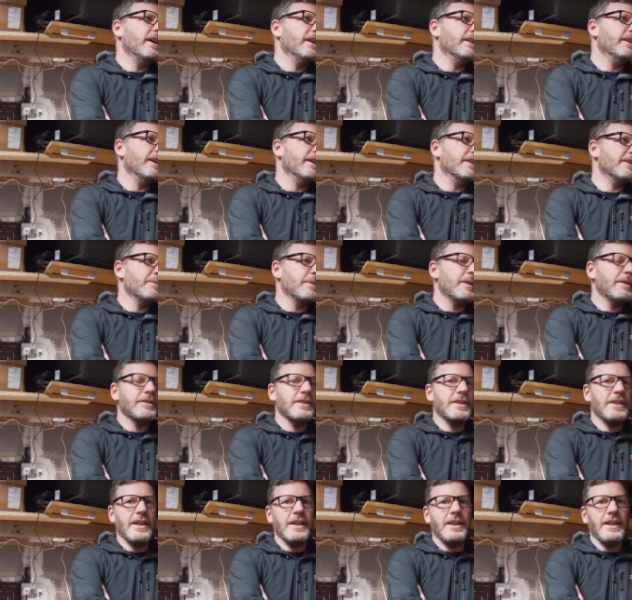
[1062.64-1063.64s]
I'd like to be
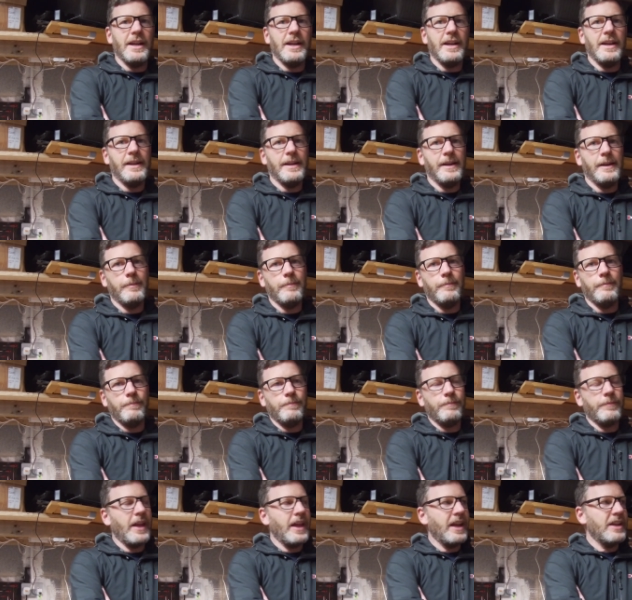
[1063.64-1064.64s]
able to get a
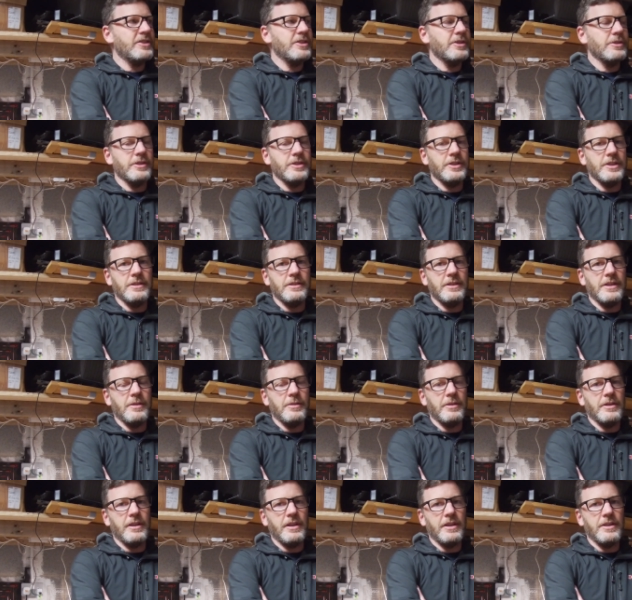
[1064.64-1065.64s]
head unit in
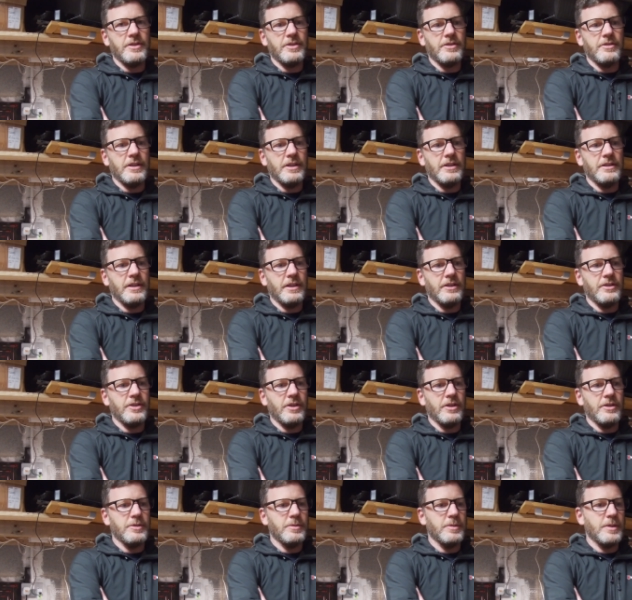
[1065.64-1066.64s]
there with a nice screen that
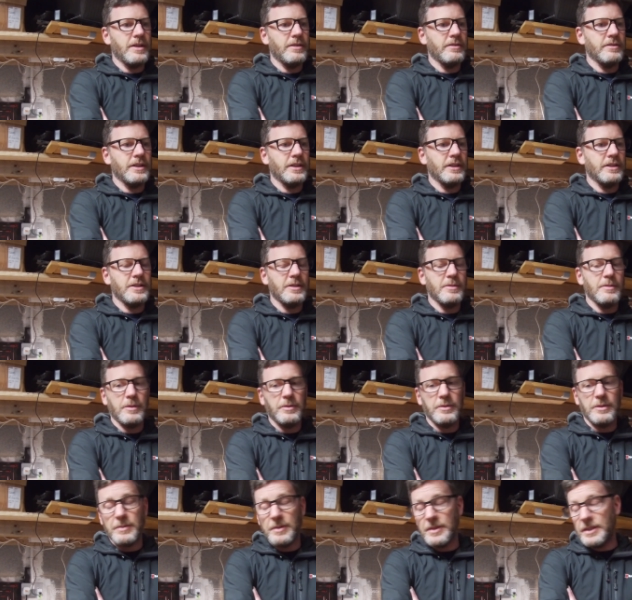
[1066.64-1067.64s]
shows me everything. Because at the
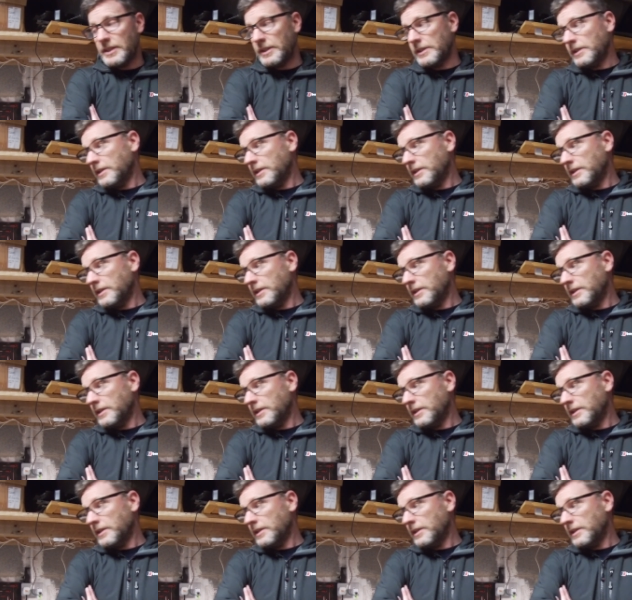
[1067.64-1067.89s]
moment I'm